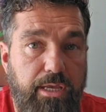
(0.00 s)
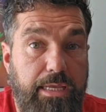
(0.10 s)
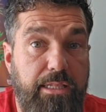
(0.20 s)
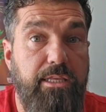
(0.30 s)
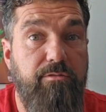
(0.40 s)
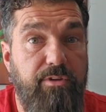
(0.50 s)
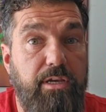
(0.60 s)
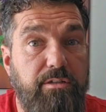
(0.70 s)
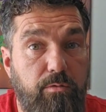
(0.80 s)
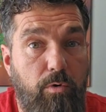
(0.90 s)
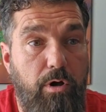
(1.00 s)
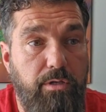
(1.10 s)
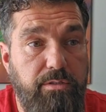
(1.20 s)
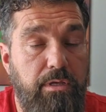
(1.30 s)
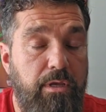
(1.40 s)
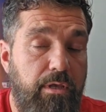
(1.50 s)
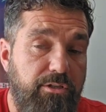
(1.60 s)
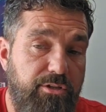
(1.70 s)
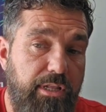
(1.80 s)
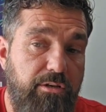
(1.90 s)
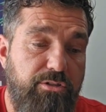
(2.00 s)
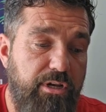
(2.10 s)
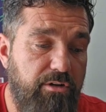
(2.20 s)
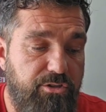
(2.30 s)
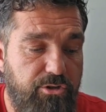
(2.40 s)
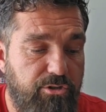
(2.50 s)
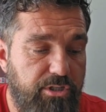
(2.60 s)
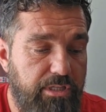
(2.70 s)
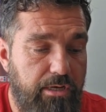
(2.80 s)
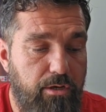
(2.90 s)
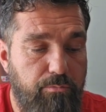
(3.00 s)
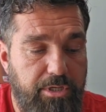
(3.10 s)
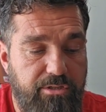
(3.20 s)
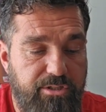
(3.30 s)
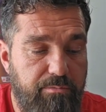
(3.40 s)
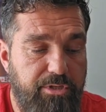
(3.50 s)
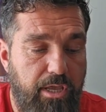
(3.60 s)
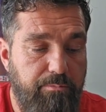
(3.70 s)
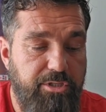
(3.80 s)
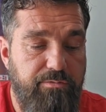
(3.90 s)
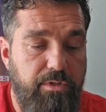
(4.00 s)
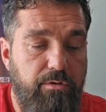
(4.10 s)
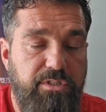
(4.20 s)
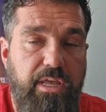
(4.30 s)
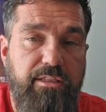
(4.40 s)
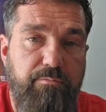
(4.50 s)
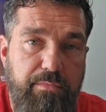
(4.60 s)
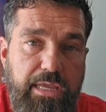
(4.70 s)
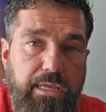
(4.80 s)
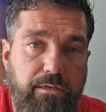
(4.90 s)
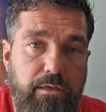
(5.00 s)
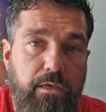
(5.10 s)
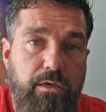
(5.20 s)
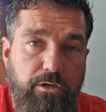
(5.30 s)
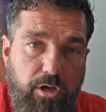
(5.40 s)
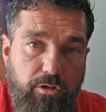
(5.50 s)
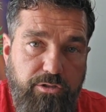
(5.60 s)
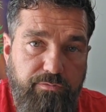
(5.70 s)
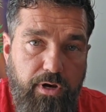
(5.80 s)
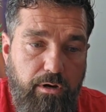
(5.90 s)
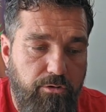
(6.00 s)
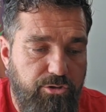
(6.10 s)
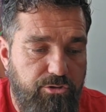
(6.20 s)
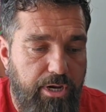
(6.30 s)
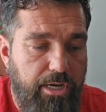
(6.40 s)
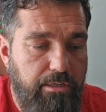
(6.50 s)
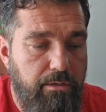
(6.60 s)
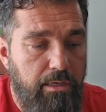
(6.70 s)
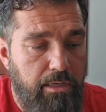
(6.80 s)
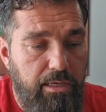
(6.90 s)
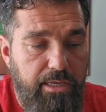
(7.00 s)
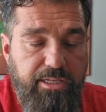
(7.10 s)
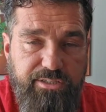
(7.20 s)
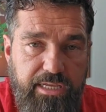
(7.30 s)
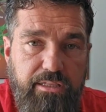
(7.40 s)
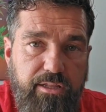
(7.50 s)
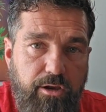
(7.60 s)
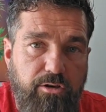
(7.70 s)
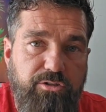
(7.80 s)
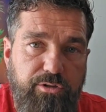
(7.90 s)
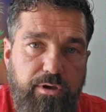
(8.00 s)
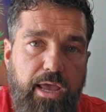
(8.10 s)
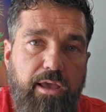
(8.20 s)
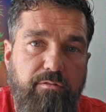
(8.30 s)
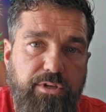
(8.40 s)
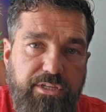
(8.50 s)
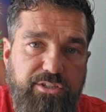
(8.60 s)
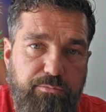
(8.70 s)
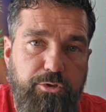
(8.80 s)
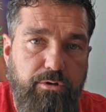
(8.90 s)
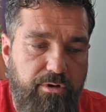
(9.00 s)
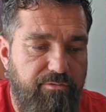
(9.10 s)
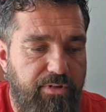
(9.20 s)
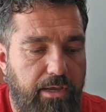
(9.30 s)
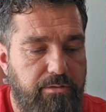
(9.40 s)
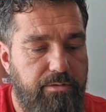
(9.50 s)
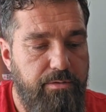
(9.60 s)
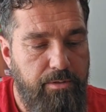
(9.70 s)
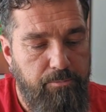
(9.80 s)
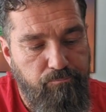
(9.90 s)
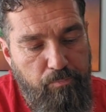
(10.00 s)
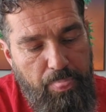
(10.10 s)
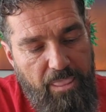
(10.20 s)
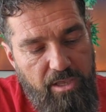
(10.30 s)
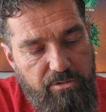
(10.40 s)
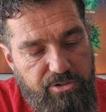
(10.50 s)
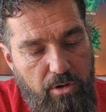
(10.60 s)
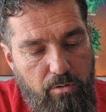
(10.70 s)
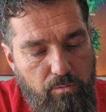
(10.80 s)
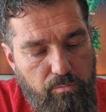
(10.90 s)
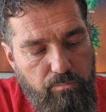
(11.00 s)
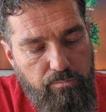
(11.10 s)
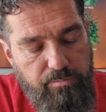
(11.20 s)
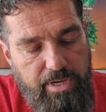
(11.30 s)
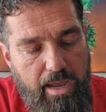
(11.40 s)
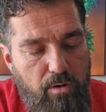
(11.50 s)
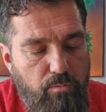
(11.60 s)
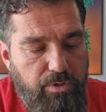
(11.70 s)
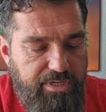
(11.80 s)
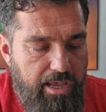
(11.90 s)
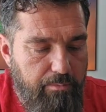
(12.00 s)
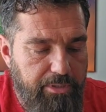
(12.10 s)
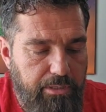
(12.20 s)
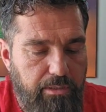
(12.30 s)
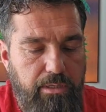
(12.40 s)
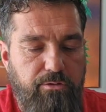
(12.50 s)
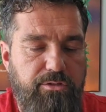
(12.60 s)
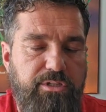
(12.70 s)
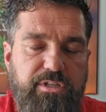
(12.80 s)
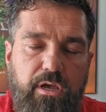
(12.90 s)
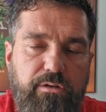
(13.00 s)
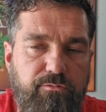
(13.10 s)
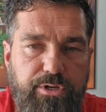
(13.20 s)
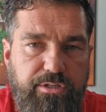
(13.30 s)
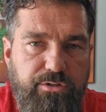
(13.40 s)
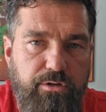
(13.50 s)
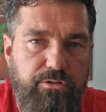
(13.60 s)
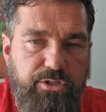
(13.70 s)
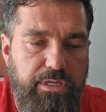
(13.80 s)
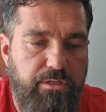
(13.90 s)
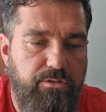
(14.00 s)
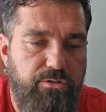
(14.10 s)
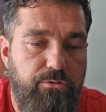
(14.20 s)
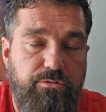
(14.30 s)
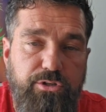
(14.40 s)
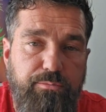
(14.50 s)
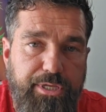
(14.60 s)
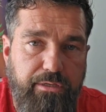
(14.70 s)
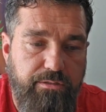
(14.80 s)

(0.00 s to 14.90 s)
of cultivars that mean something, because they find that 9 times out of 10, when I use this strain, I get the effect I want. So then you start searching that out, because sometimes, even though it's not the main cultivar or strain, it's in there, so you have a similar effect.